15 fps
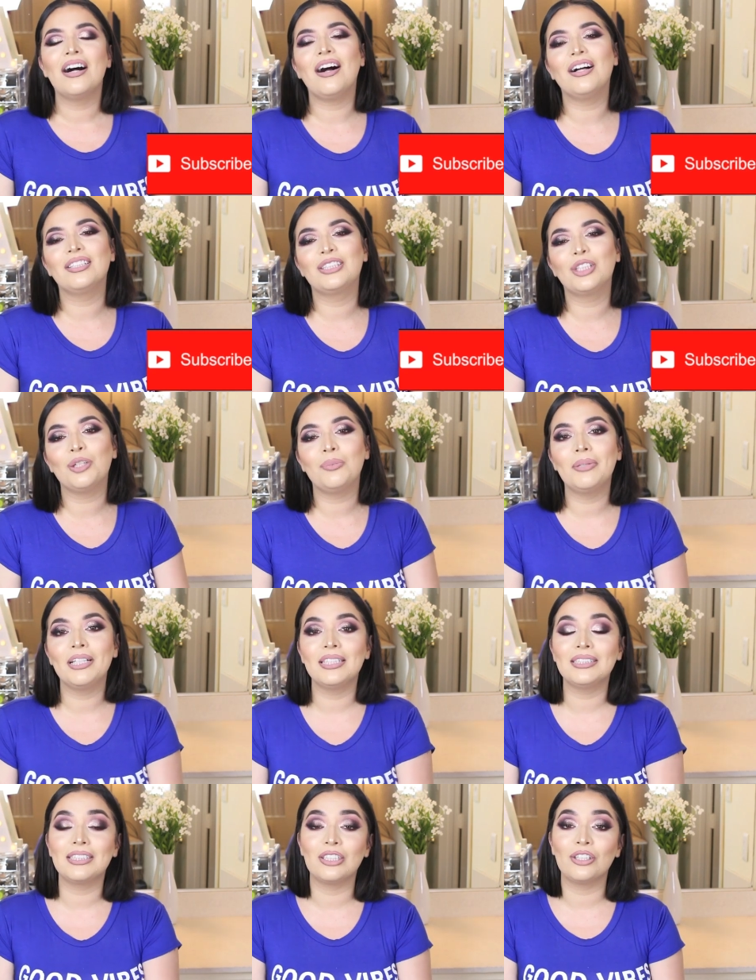Also,
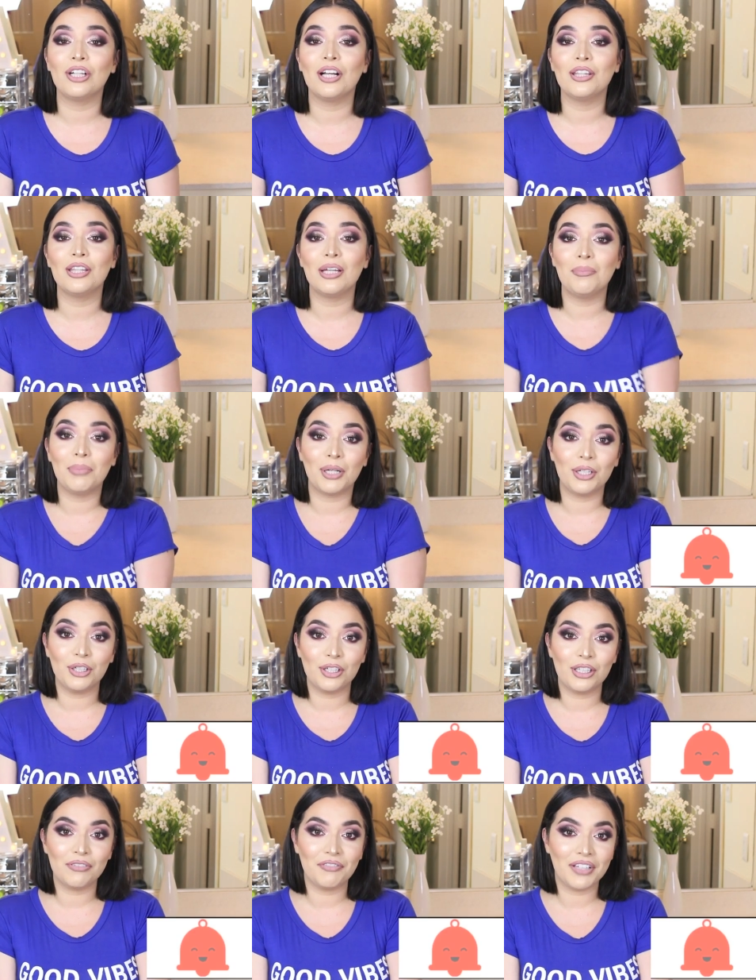please turn on the bell
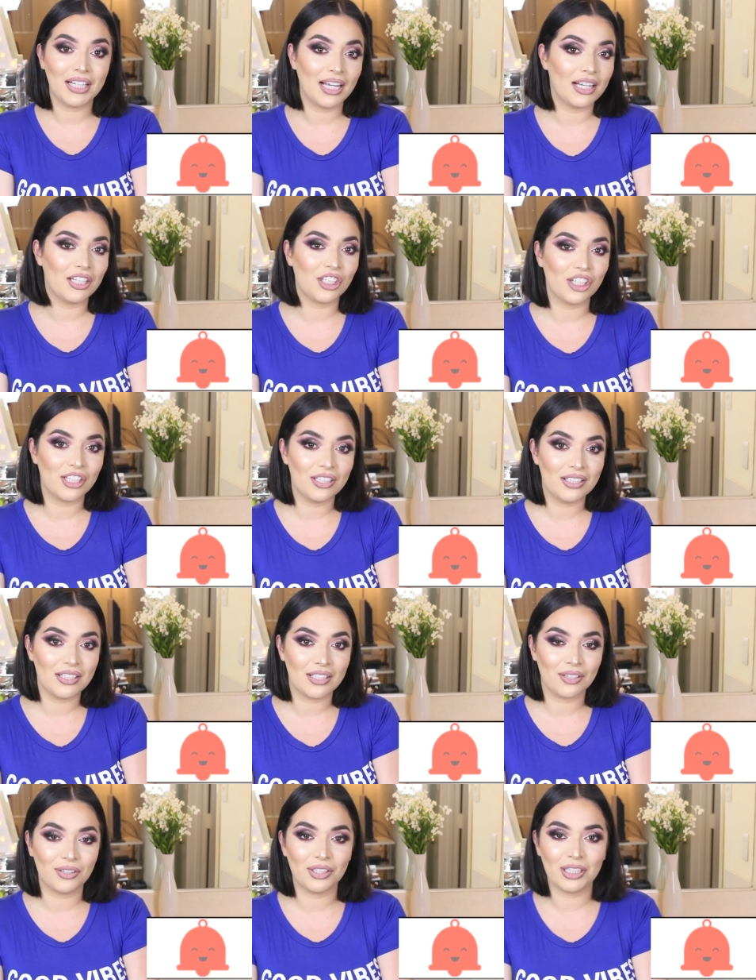notification
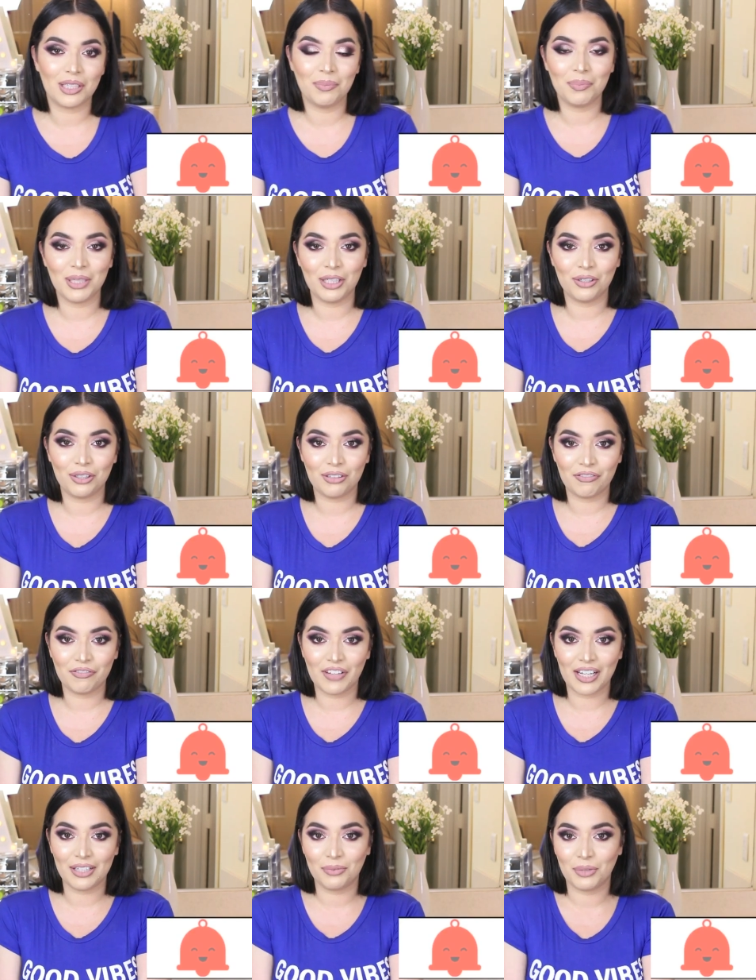so you can be
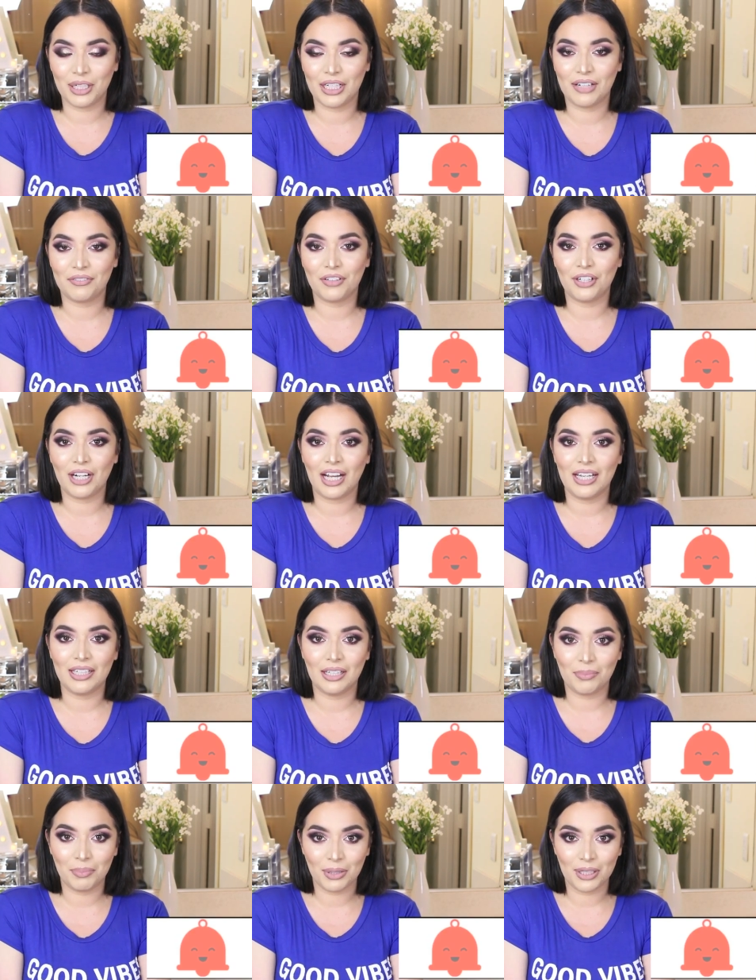notified whenever I
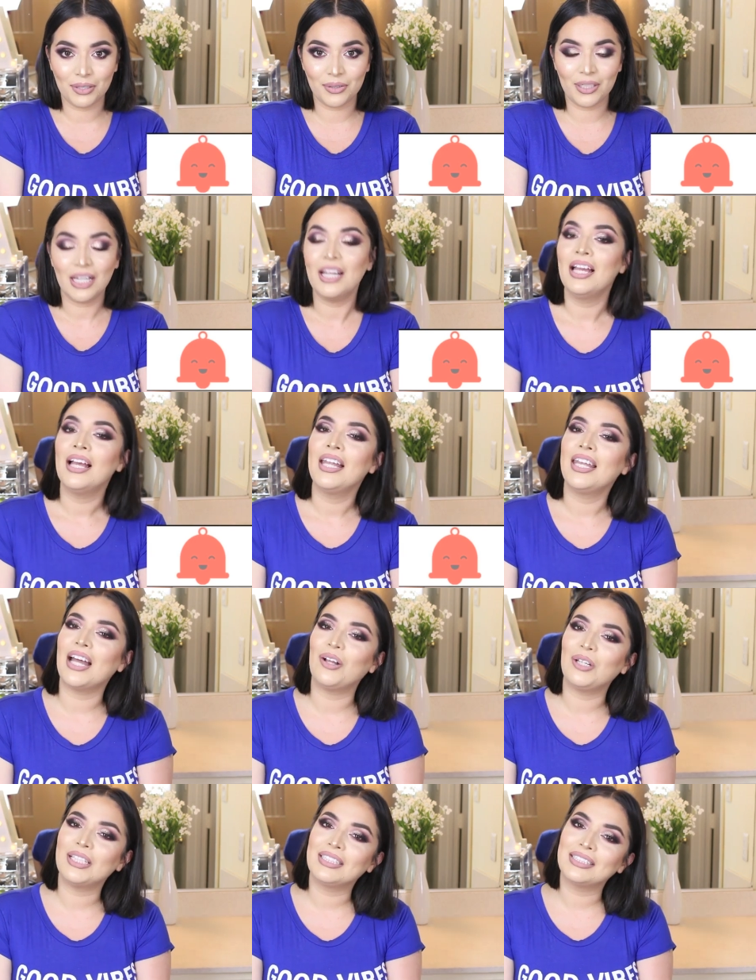upload.
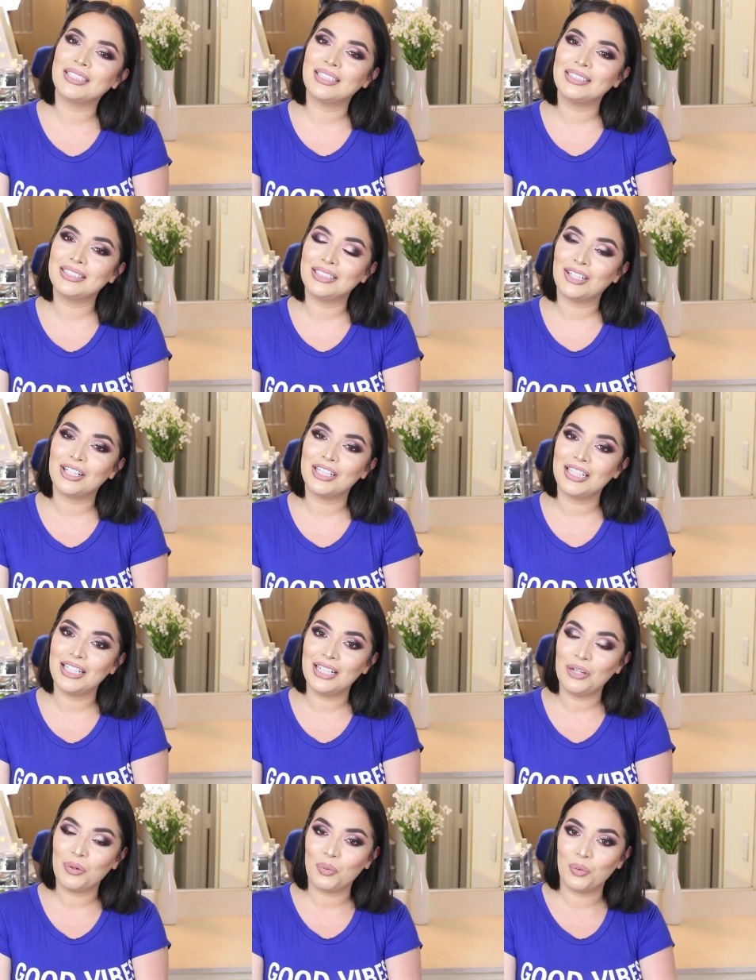Now let's get
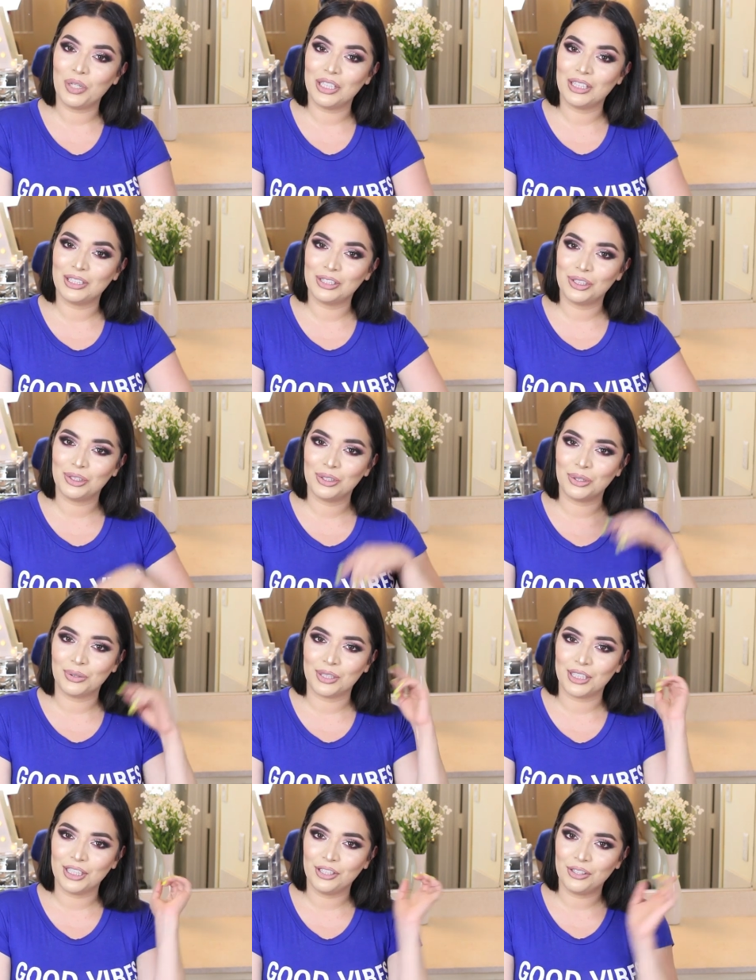started with the
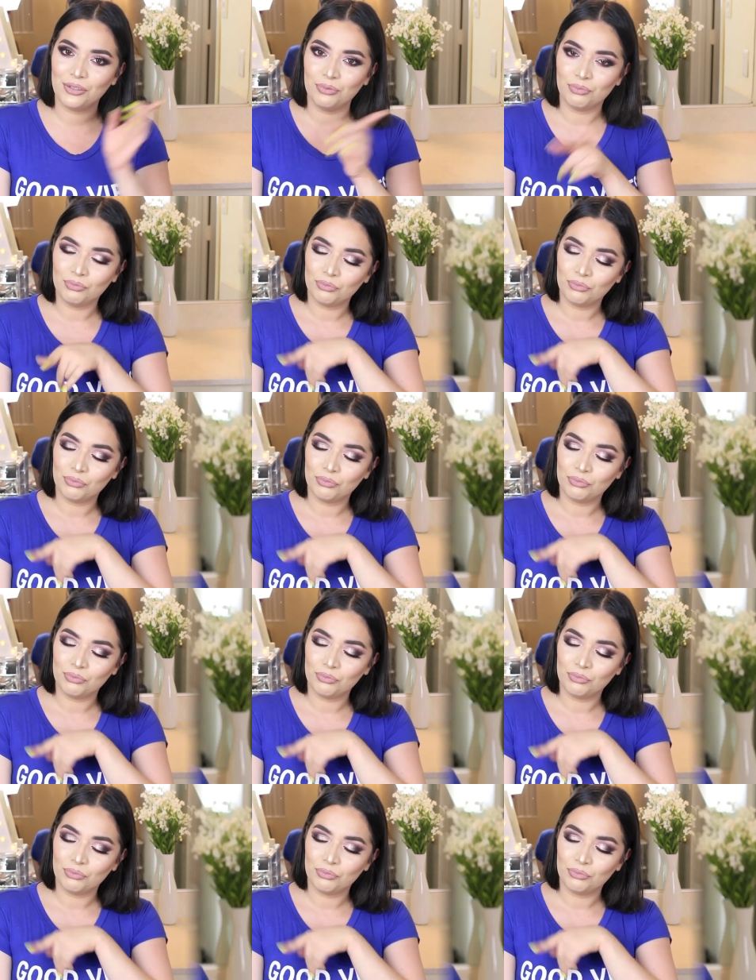tutorial.